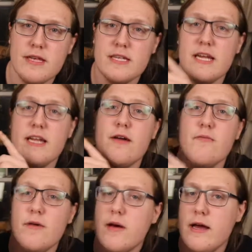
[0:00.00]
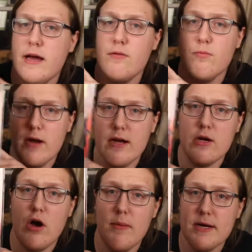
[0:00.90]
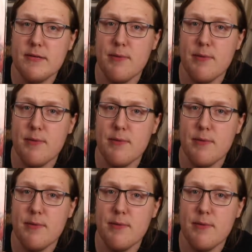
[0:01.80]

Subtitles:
this in one comic